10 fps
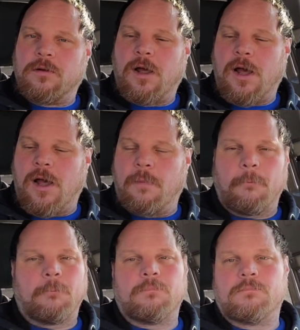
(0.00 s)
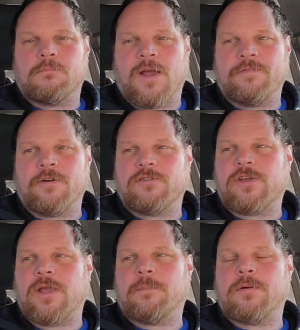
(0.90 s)
My
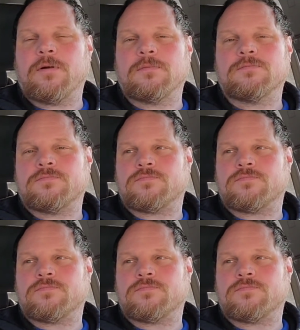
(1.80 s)
first camper,